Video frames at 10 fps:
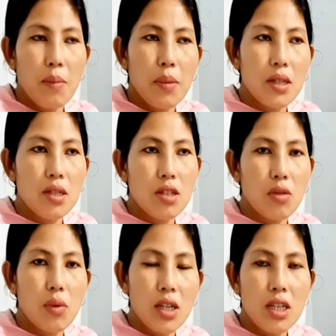But
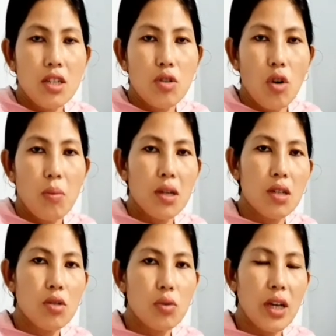what is common
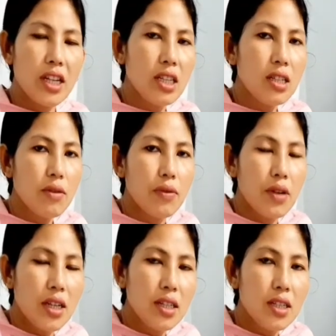to
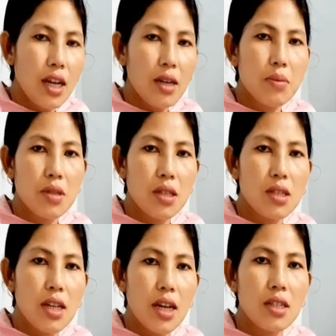any types
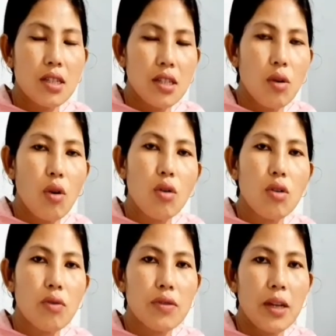is that all
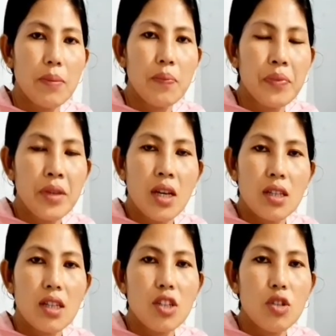of them,
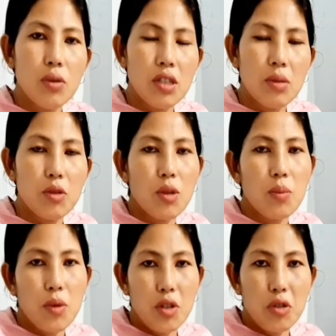the new individual
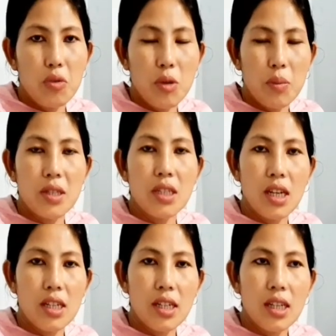produced will be
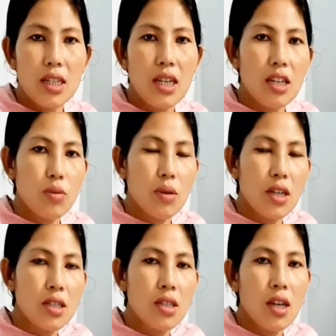genetically as well
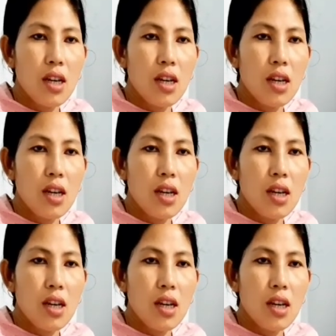as